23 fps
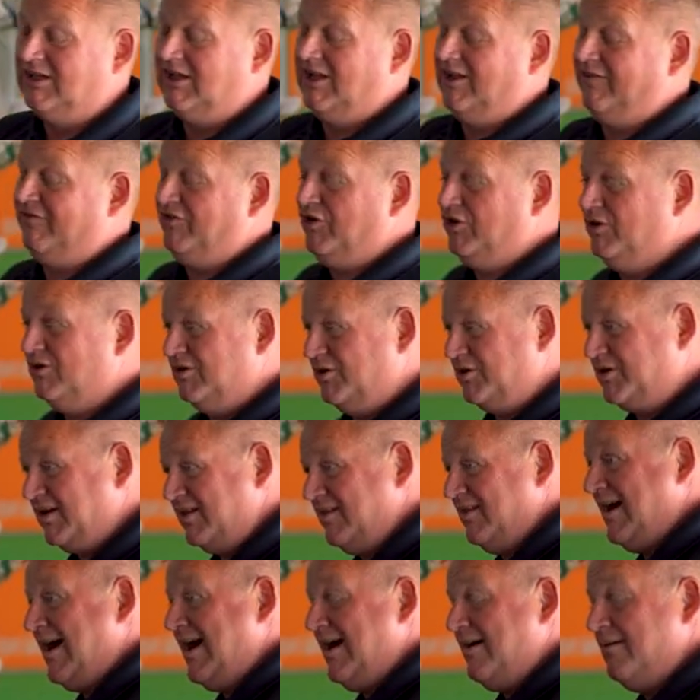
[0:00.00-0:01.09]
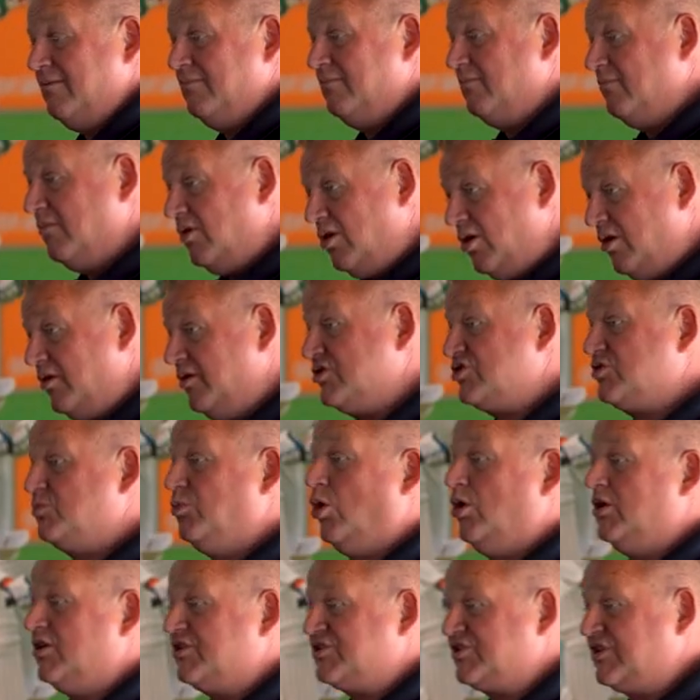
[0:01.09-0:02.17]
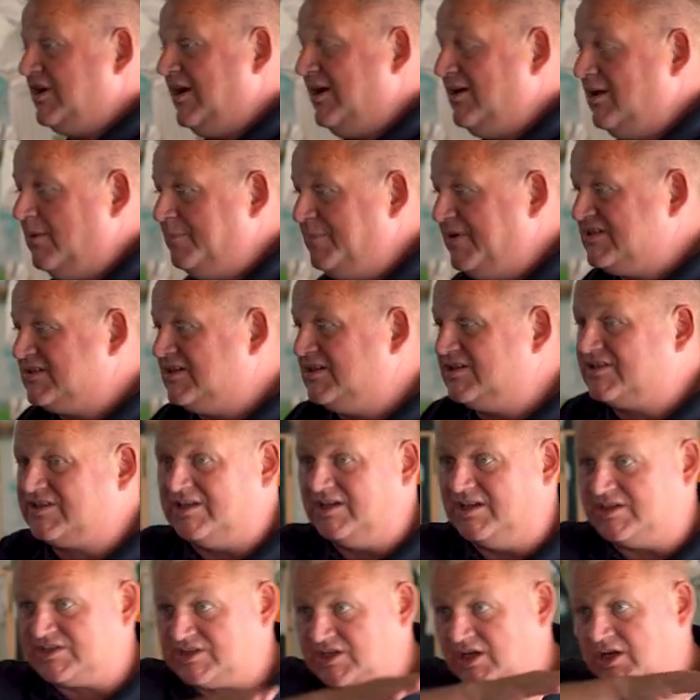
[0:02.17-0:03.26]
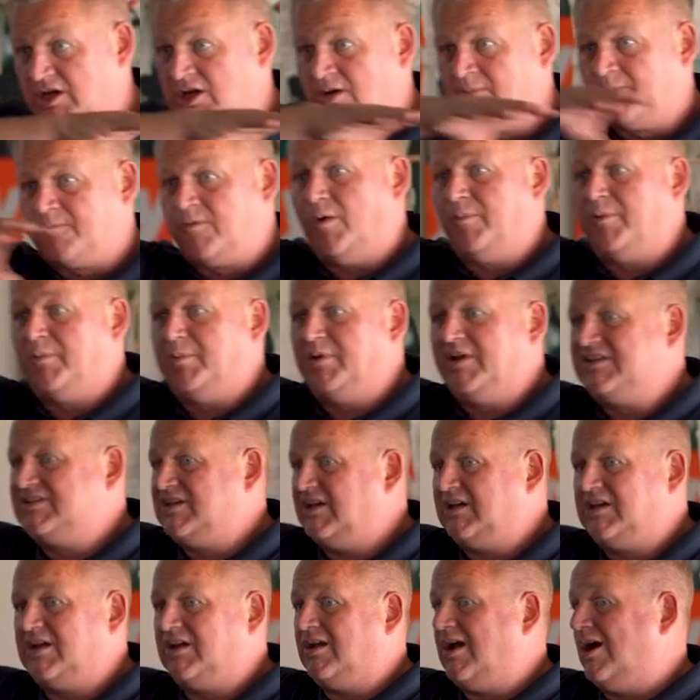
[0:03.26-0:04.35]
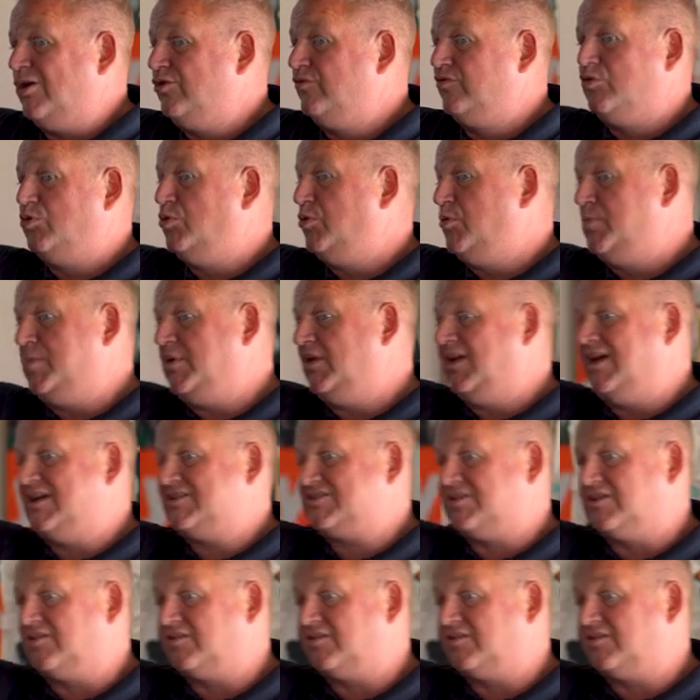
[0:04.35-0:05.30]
Now, if you look at that on the smaller scale, a business that's probably ticking over will be less